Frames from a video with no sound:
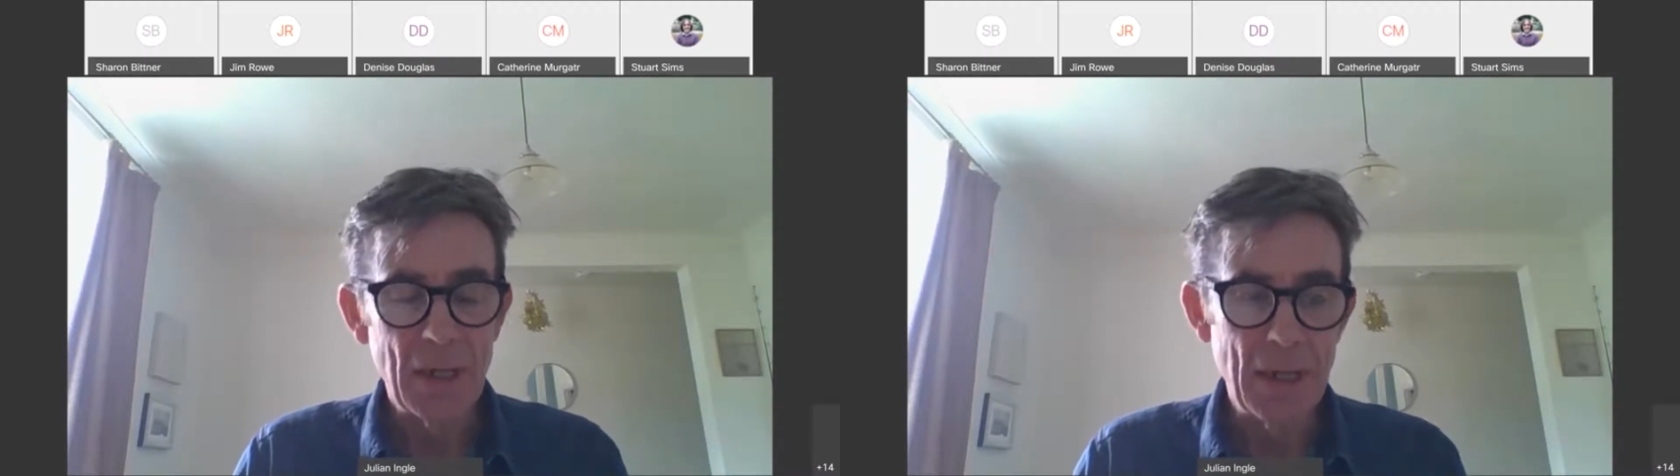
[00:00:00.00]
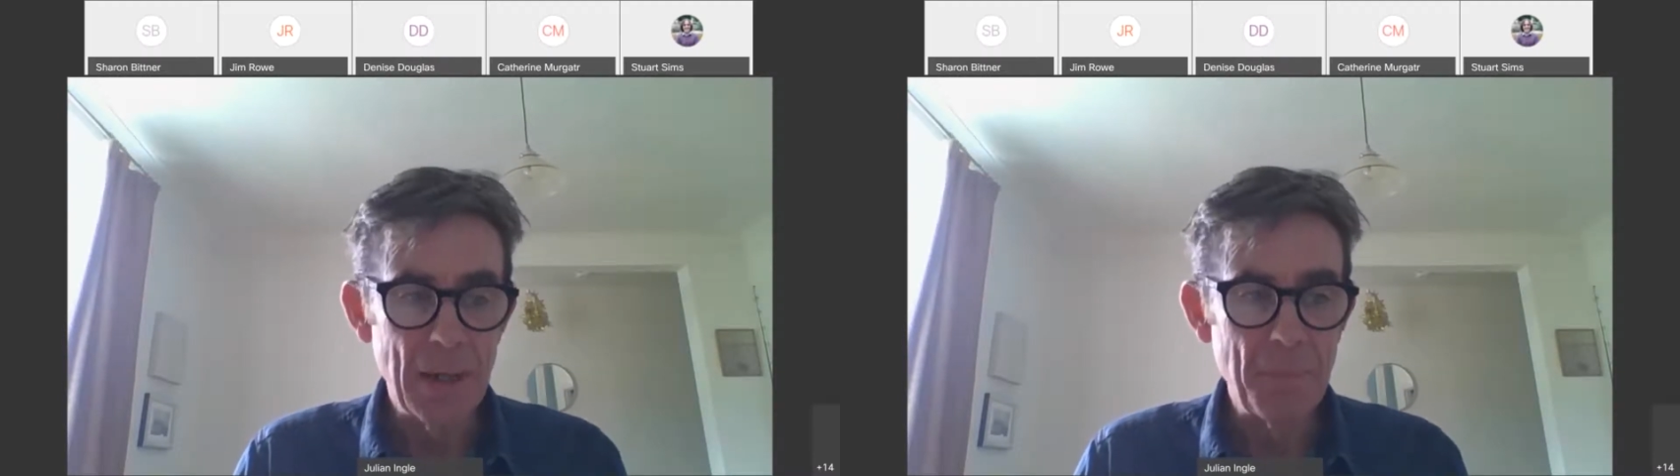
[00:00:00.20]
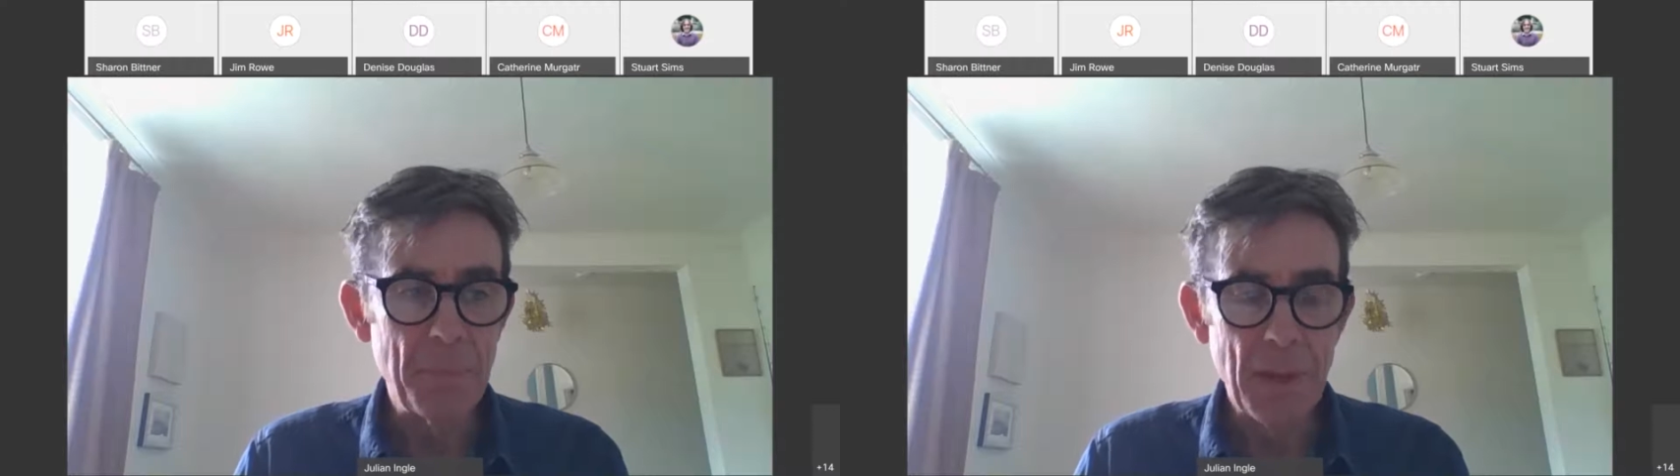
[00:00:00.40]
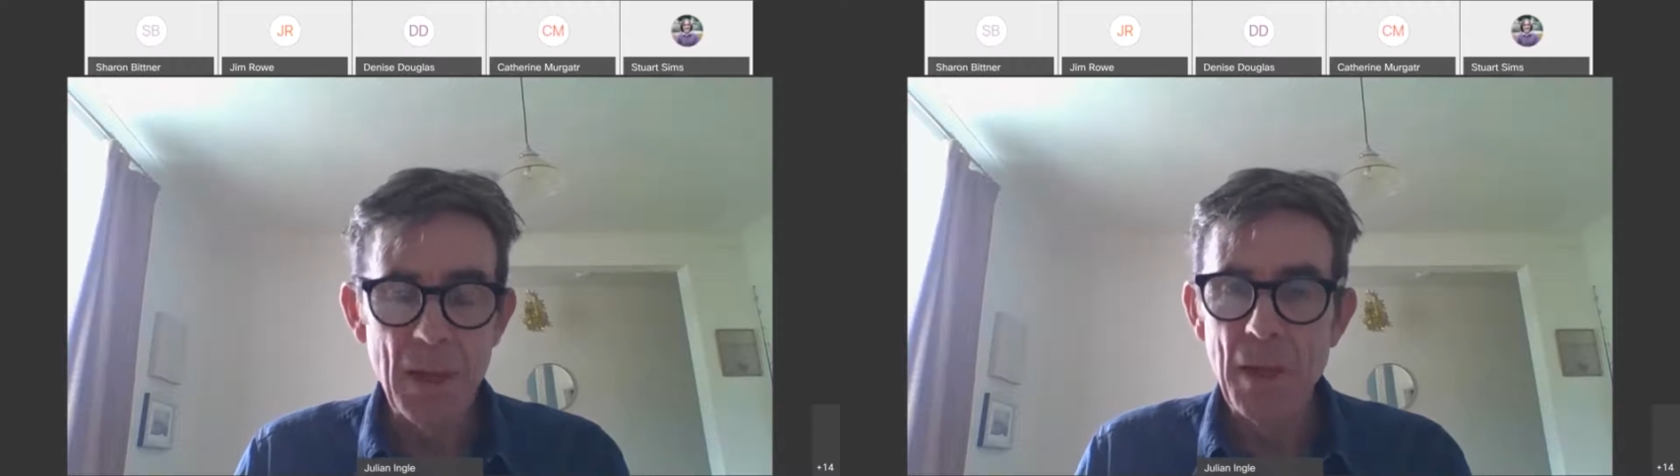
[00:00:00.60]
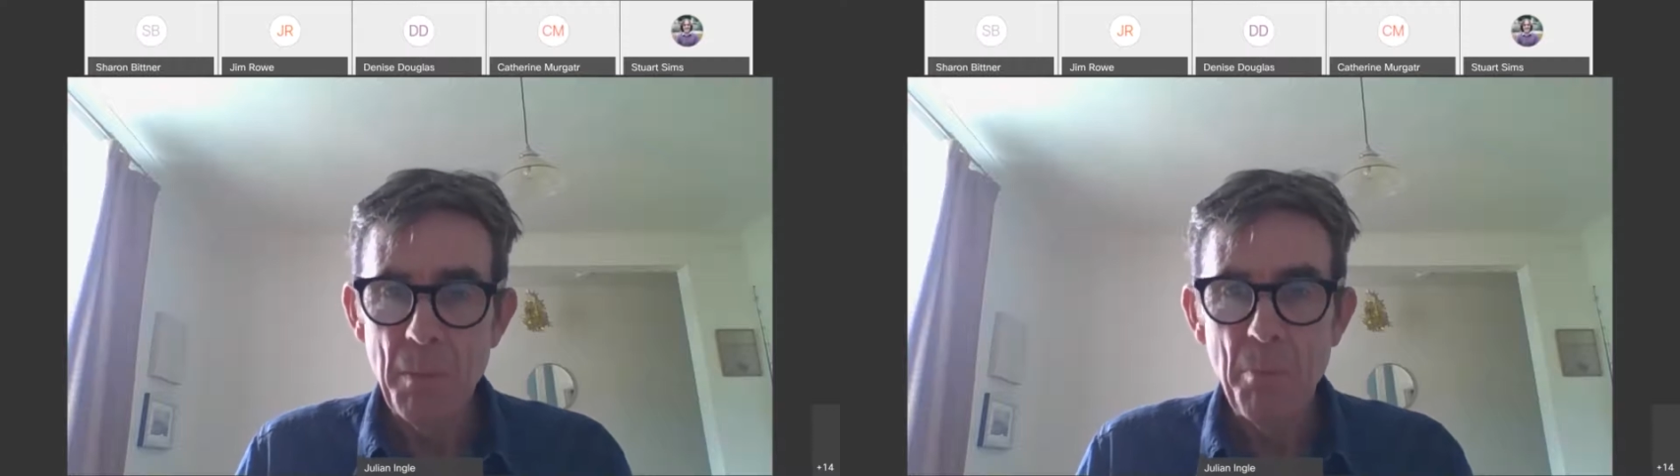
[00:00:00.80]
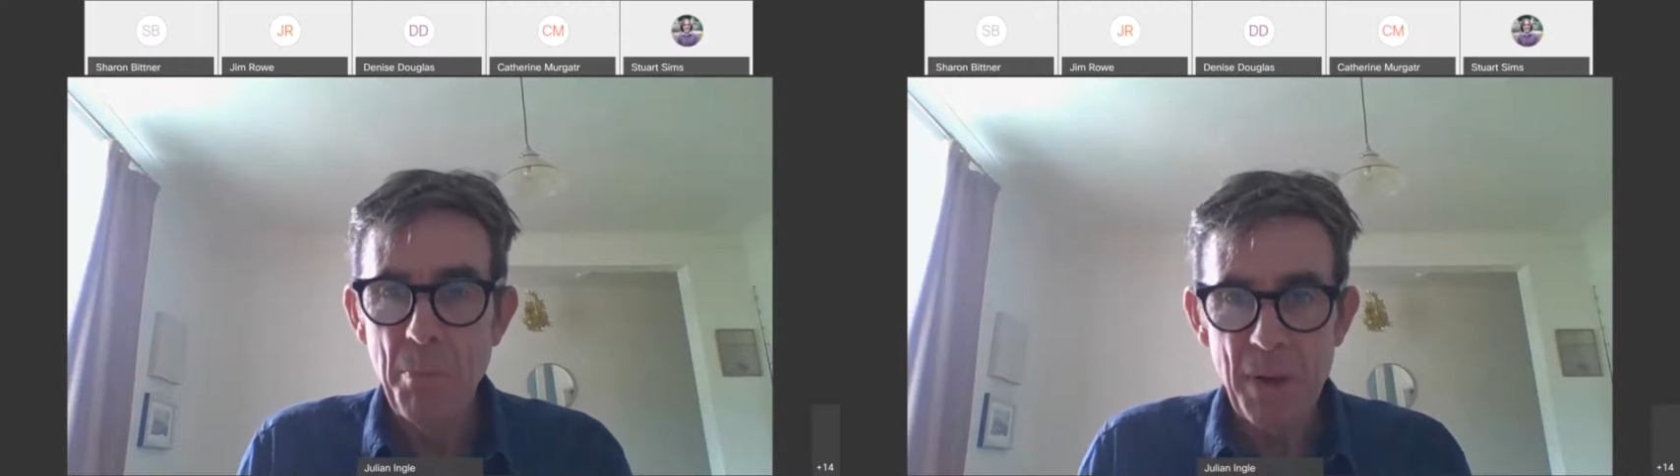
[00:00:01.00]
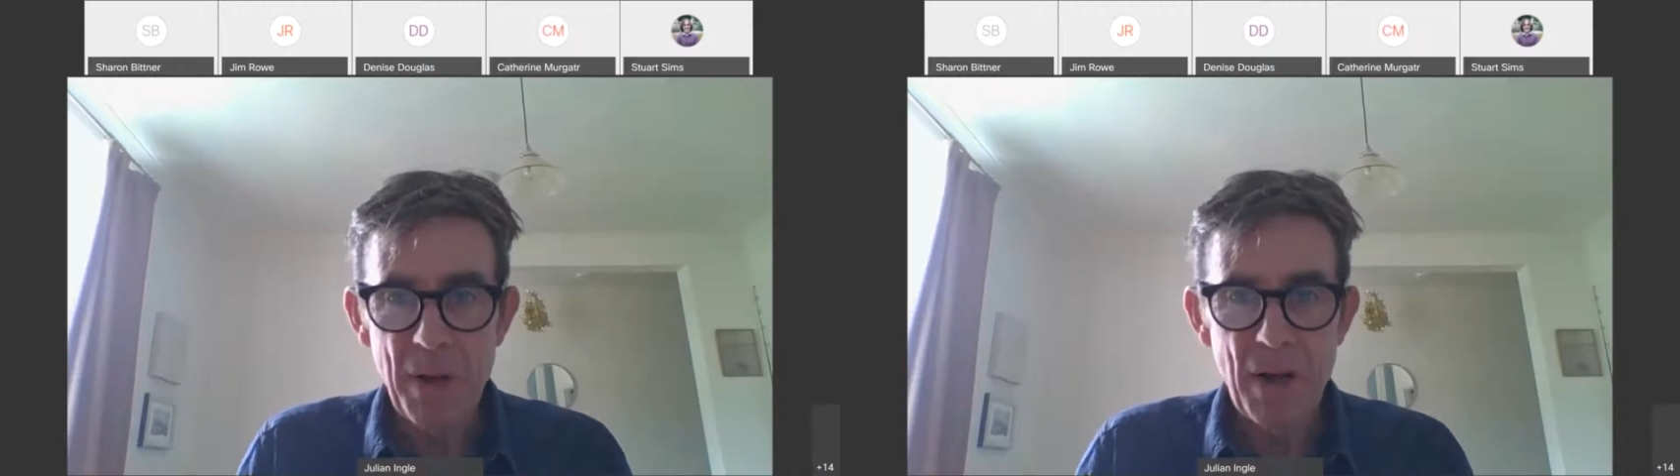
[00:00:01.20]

but